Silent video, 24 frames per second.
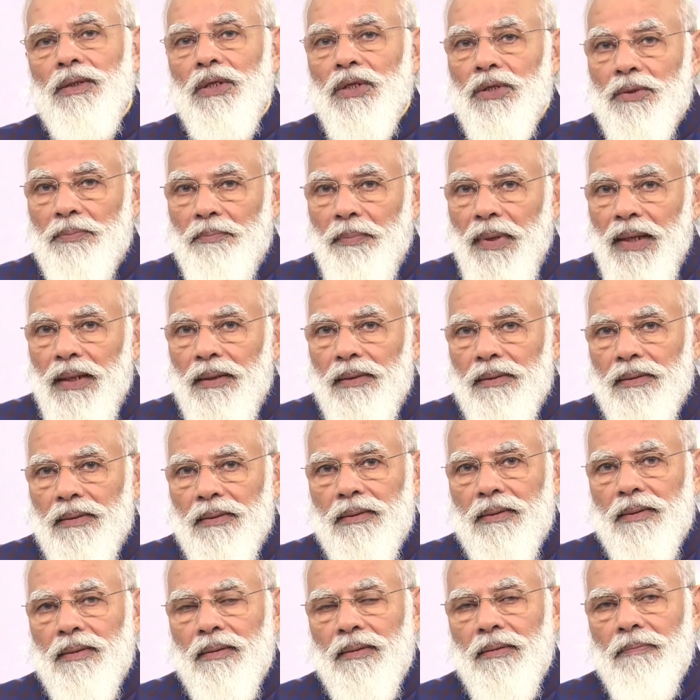This means
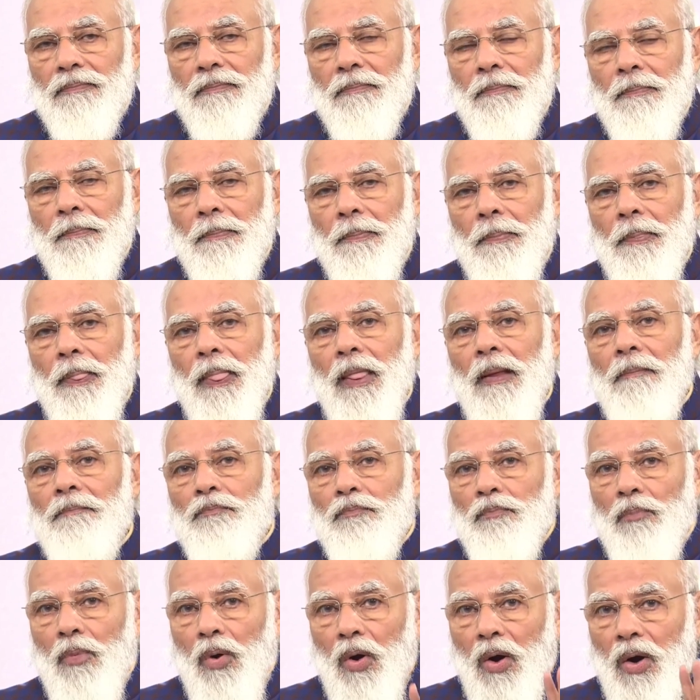
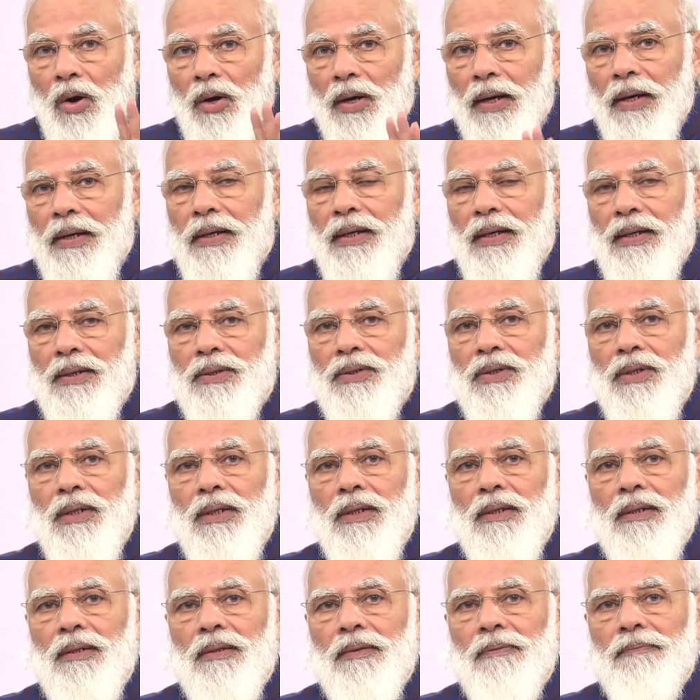more energy
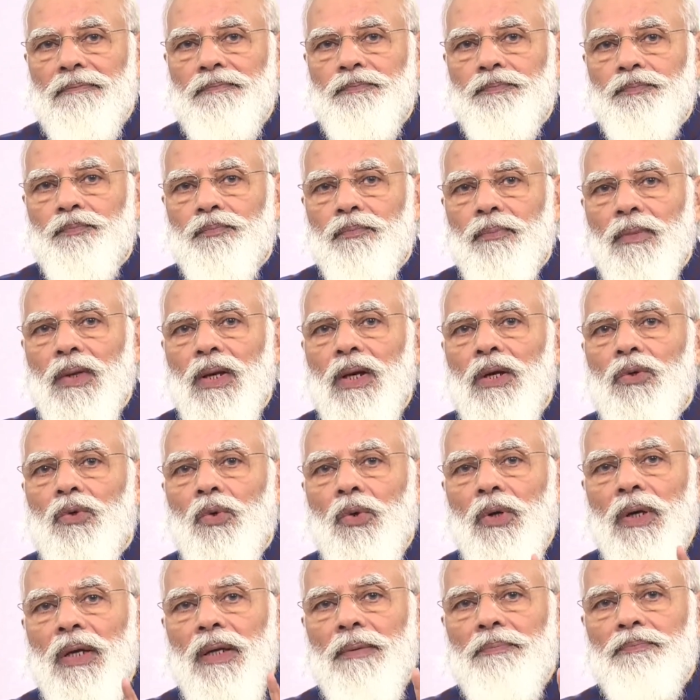
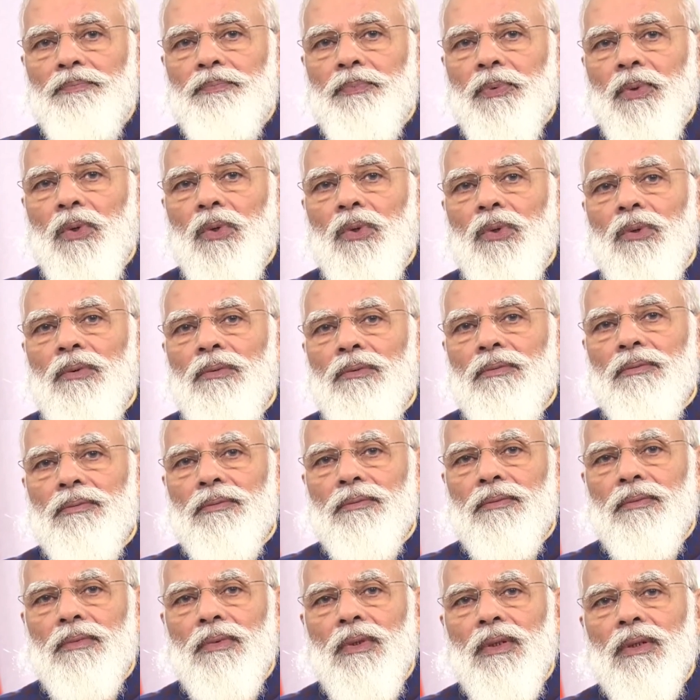to improve
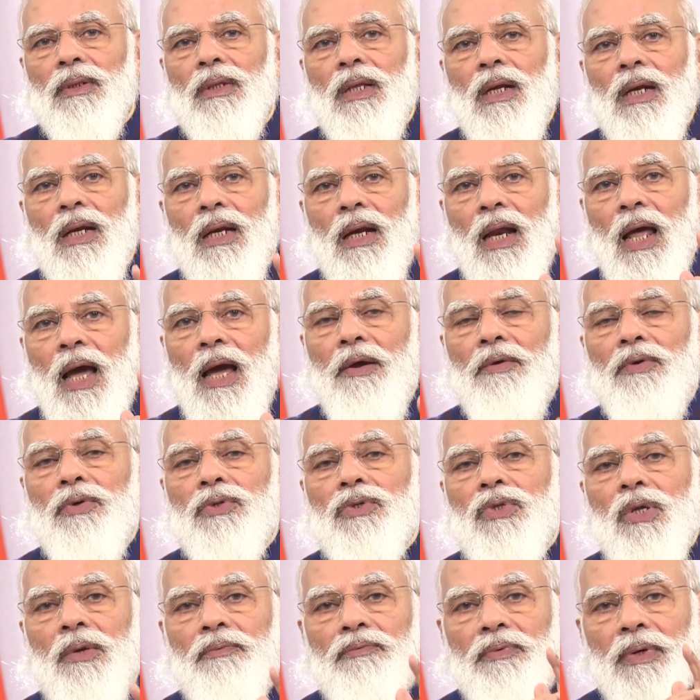the
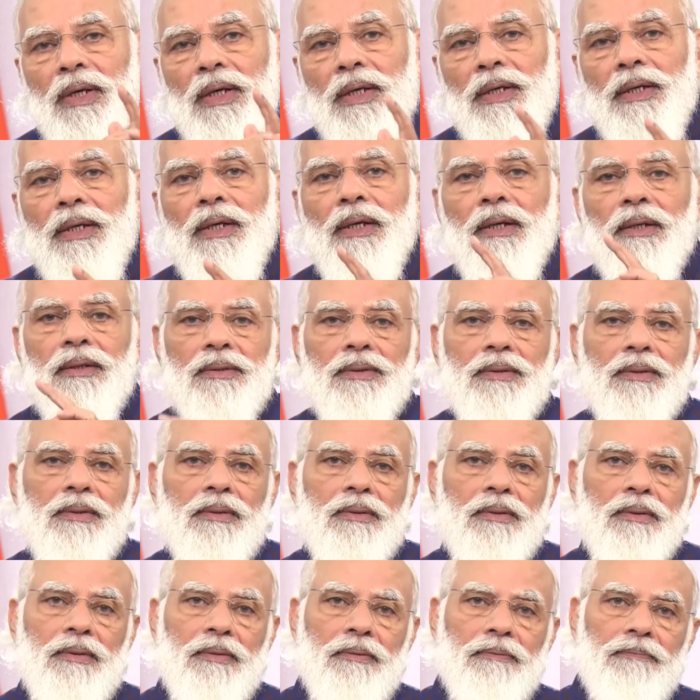lives of Indians,
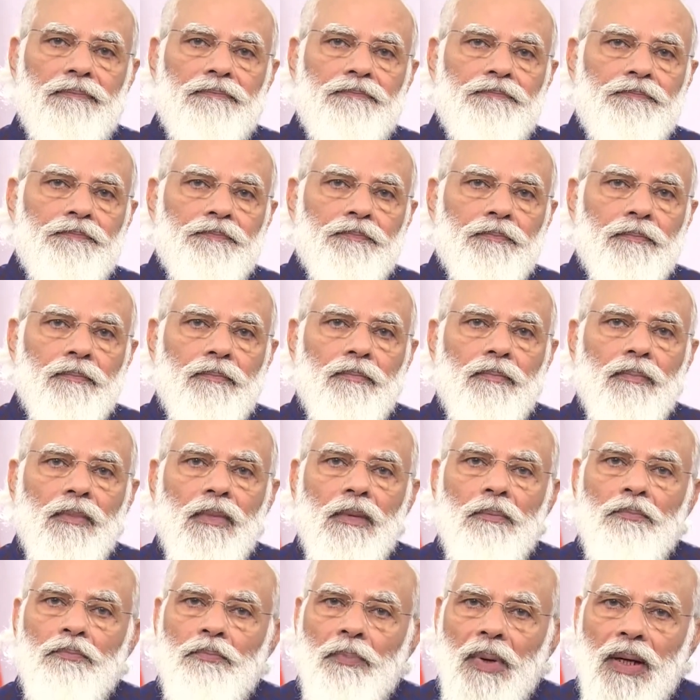
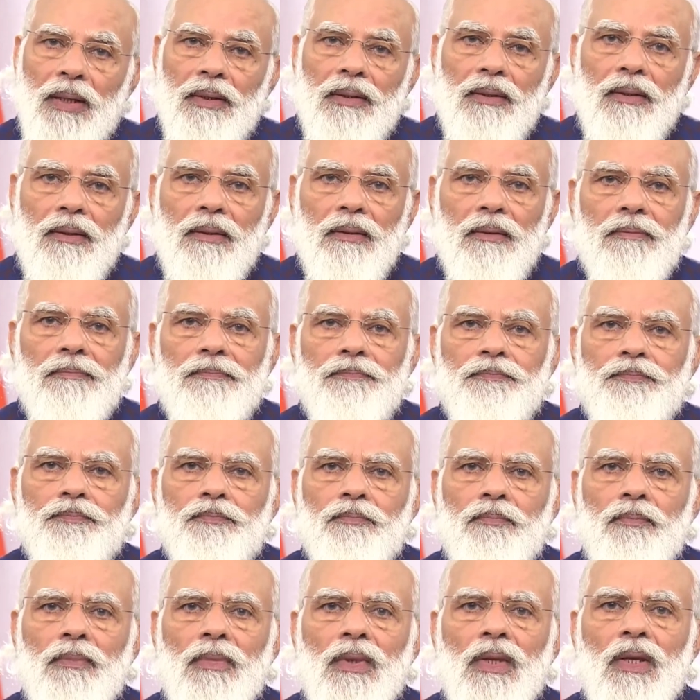but
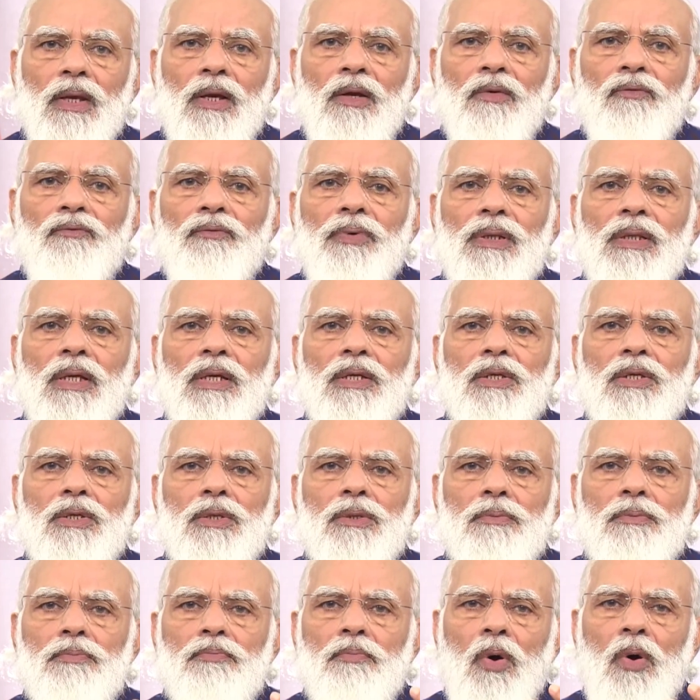with a
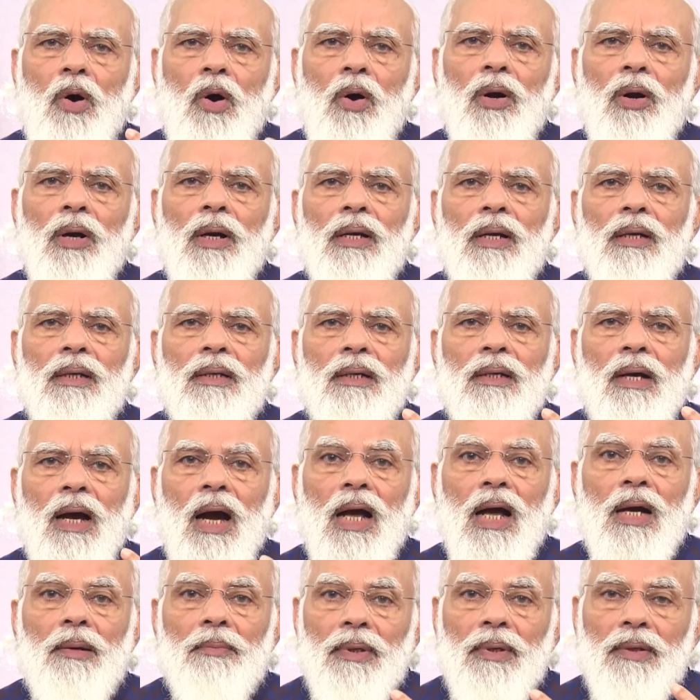smaller
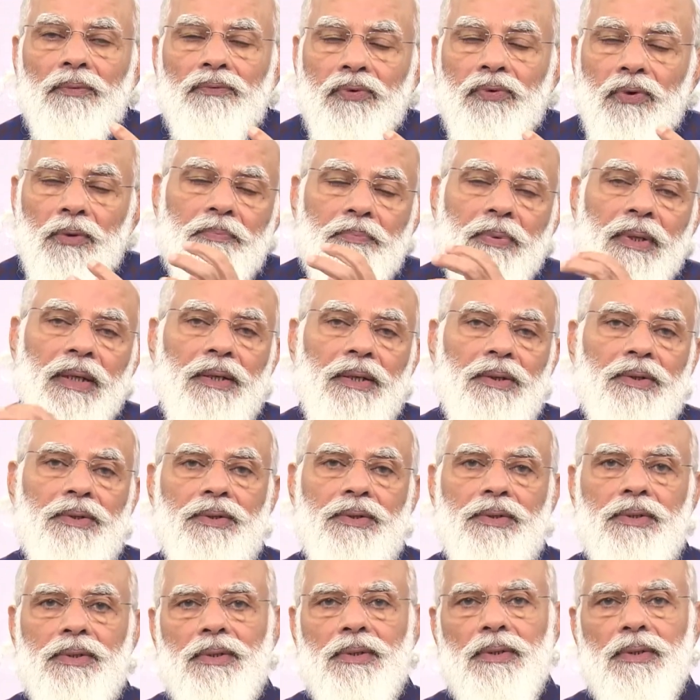carbon footprint.